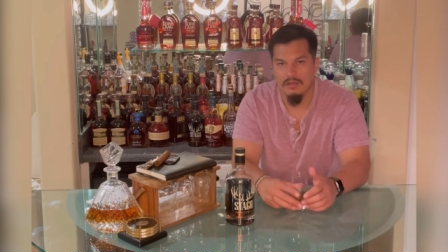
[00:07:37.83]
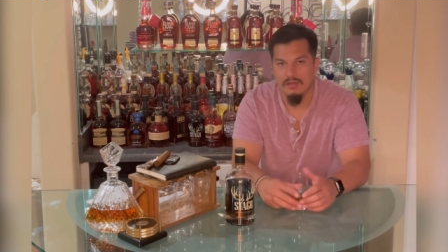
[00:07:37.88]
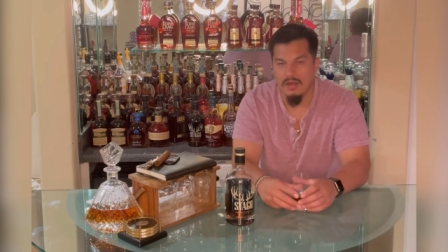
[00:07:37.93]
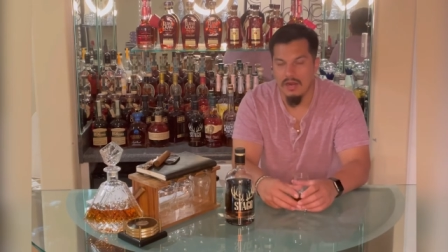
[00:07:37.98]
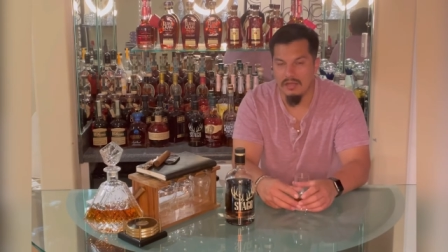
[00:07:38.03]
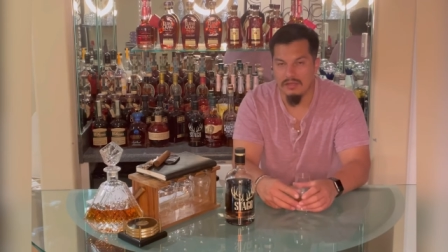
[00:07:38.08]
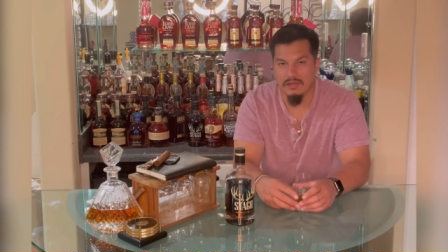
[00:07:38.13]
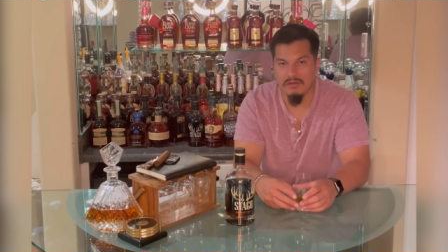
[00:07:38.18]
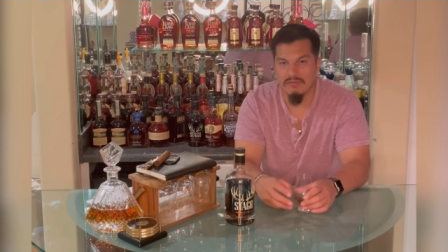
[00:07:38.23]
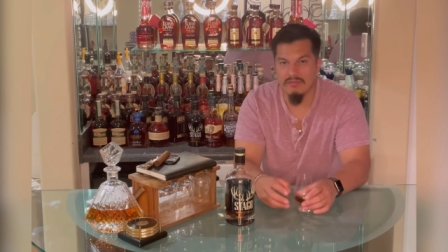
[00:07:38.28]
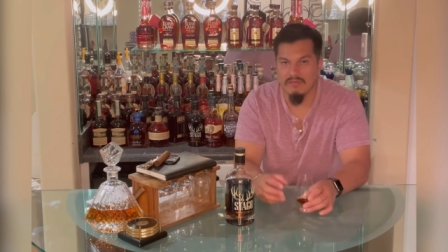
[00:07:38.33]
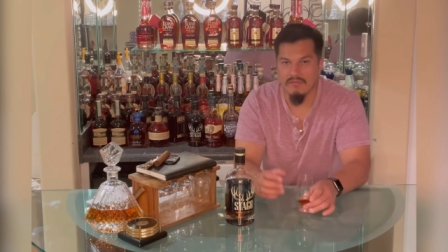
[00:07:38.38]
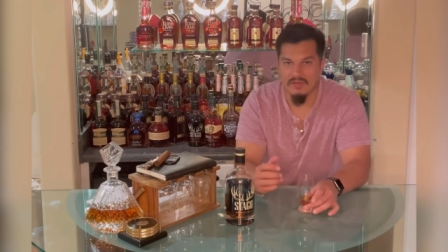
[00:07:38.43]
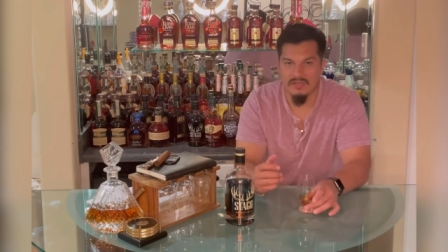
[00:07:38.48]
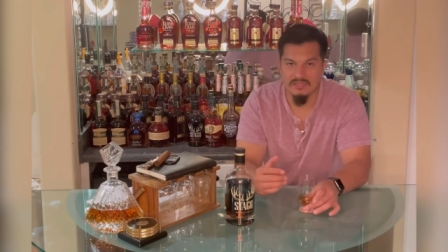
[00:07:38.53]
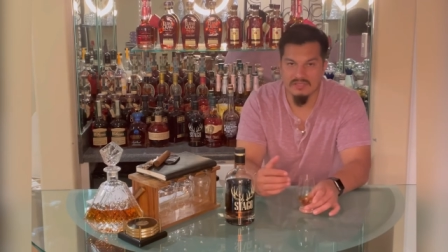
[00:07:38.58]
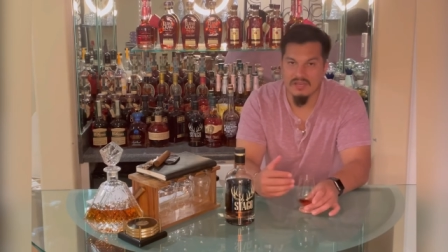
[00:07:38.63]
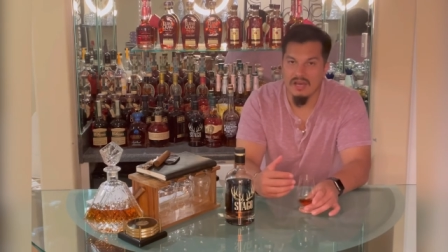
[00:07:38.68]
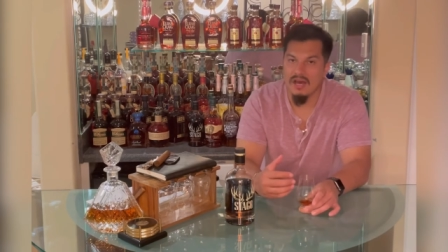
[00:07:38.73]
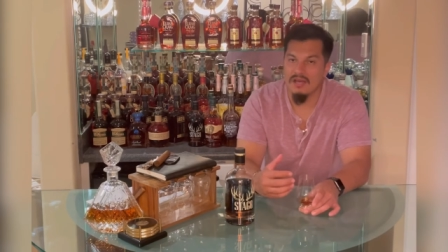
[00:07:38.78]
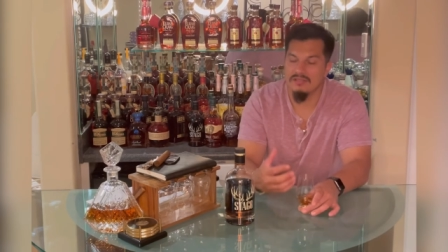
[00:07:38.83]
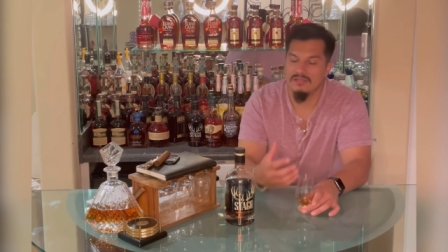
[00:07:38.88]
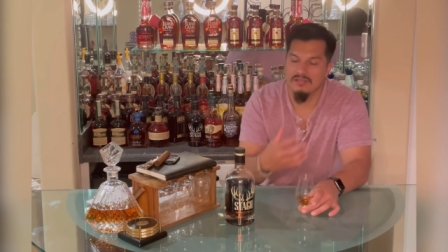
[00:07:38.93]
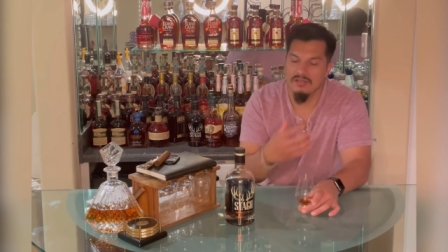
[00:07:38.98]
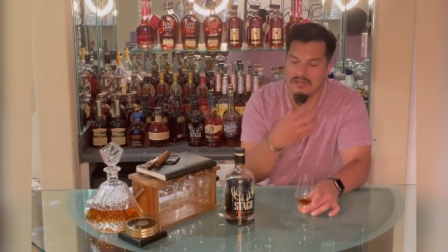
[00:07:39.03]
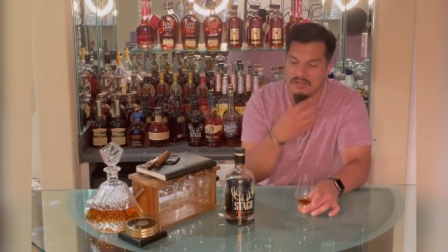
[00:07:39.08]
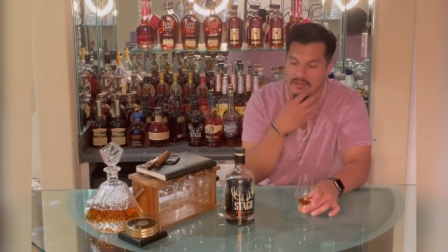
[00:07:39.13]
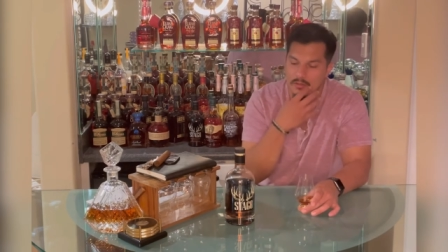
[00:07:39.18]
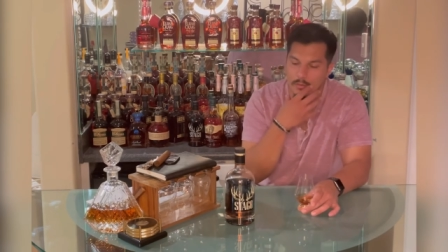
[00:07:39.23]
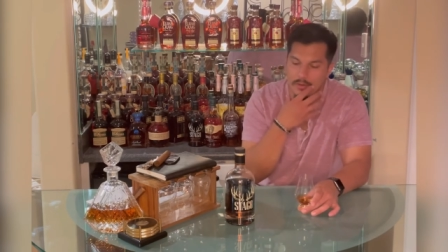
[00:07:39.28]
I love the
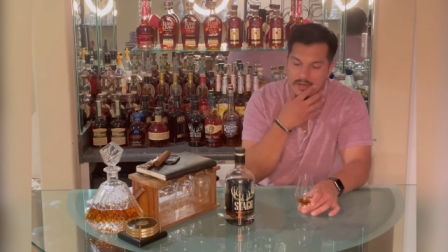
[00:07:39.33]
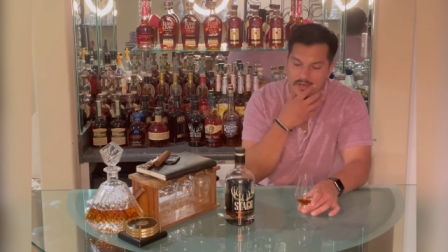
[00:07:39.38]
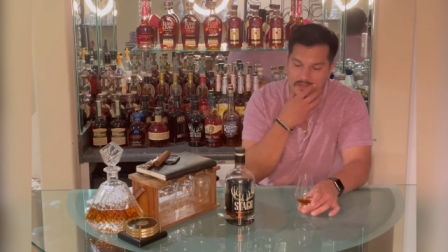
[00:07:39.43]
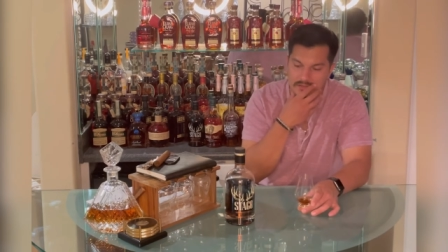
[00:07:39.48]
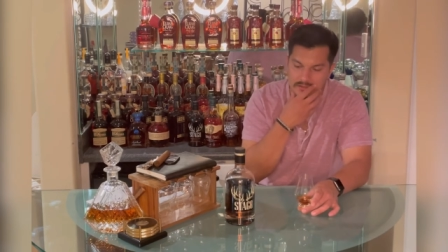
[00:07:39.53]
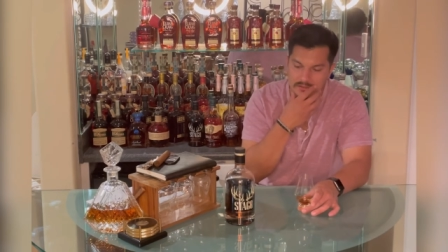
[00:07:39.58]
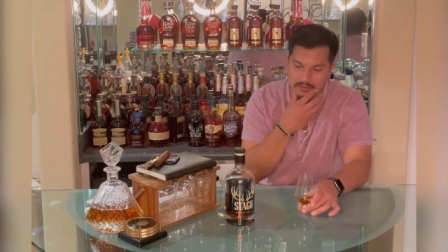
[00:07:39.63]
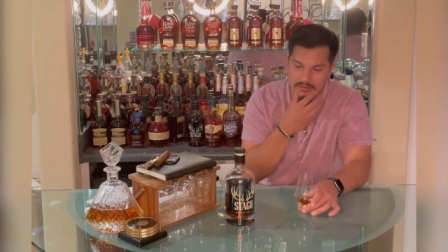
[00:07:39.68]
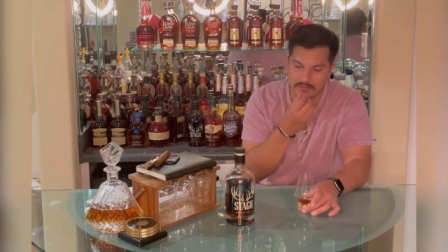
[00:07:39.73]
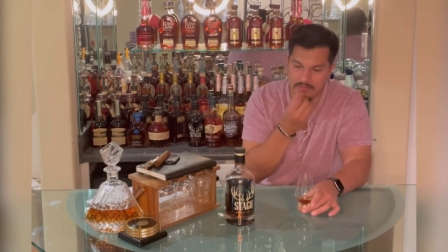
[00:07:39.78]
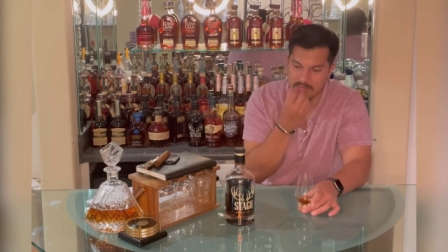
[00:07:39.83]
viscosity, the way